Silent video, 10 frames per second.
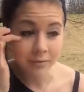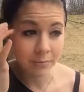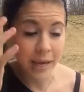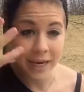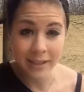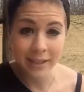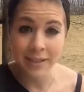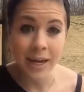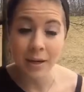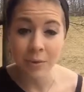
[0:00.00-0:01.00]
back in the
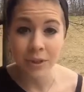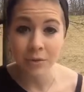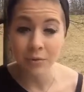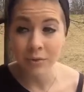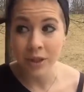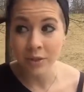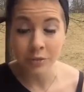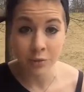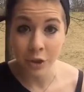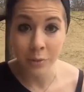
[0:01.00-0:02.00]
day when you
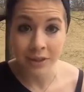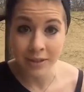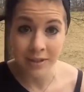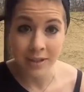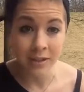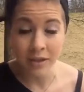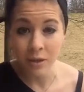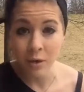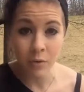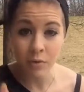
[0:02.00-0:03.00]
were enlisted,
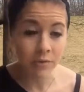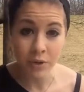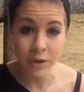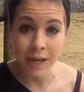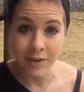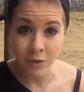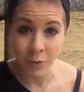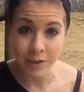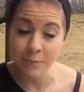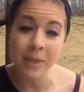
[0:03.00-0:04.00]
you didn't have a
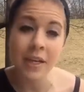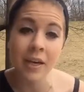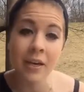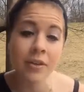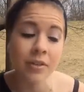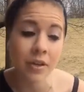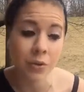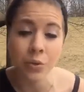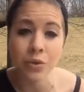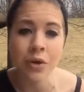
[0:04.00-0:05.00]
choice to be a
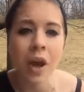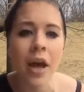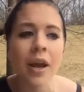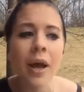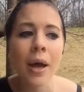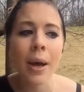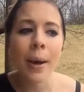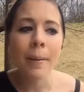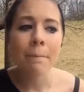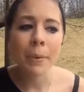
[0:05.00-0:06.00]
soldier or not.
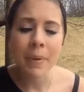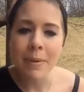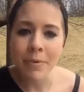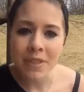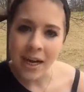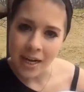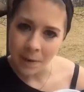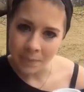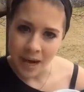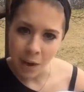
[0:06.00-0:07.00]
But people sign up
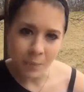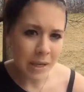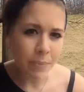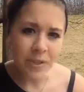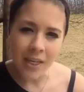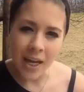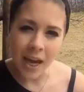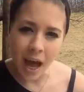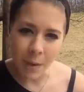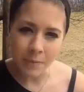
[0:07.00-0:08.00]
now. People sign
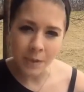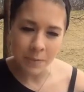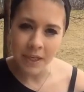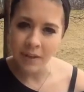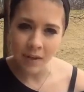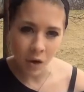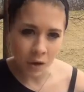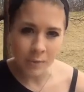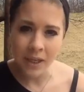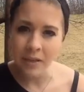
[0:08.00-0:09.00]
up to be in the
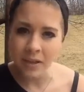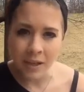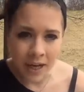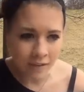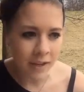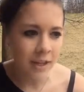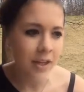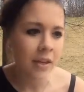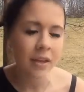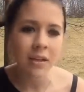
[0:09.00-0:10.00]
Army, in the Navy,
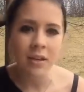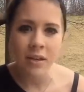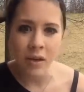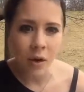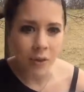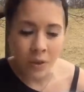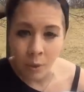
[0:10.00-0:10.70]
and a